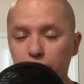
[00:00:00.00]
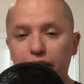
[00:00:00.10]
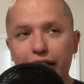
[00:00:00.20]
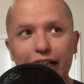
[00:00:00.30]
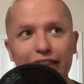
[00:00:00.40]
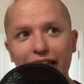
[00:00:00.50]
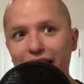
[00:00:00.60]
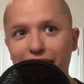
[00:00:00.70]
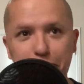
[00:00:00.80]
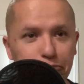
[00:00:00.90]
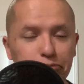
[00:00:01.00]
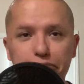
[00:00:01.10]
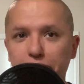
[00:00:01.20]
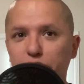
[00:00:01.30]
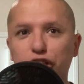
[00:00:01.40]
let's say like
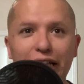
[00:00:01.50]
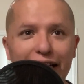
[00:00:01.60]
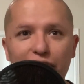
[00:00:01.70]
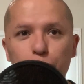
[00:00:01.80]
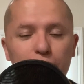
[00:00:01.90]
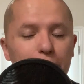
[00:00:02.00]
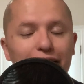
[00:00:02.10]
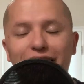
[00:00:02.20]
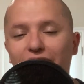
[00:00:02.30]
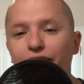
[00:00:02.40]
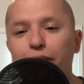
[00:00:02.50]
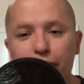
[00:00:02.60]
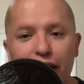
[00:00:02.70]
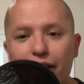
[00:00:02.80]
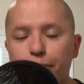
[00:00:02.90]
check in with myself
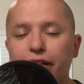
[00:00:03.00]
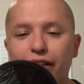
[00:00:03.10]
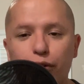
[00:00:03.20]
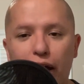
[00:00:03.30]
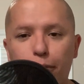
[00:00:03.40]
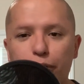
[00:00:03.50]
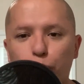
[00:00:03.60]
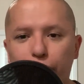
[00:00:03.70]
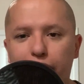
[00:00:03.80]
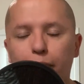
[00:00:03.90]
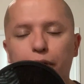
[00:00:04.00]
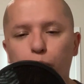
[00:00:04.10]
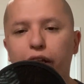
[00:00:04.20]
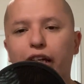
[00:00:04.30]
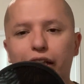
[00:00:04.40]
every every every week every
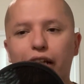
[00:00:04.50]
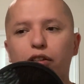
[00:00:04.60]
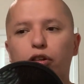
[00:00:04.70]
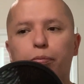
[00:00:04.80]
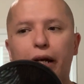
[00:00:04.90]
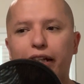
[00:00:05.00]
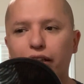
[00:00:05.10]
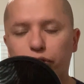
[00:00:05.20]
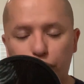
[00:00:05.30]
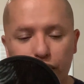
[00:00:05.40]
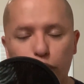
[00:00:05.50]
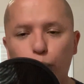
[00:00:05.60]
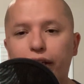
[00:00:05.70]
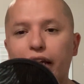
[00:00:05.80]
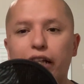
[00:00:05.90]
weekend i look back at during the
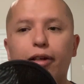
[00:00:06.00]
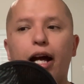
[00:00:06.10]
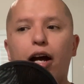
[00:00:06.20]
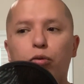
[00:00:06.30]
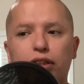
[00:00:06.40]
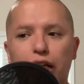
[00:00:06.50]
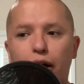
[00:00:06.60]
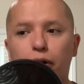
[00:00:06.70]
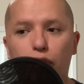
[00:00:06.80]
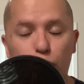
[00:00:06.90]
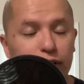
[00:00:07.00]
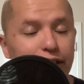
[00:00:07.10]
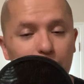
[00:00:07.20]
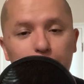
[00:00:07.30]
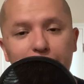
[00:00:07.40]
weekend and i will i always
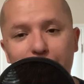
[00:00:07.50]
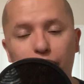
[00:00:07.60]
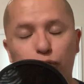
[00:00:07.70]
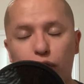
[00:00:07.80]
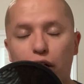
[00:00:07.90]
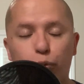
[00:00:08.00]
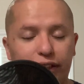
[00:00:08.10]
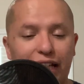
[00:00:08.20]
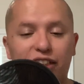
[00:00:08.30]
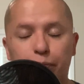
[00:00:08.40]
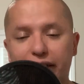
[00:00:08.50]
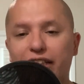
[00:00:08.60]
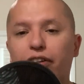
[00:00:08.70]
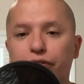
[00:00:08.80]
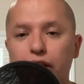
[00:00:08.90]
tell myself or i always ask
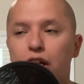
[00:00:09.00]
myself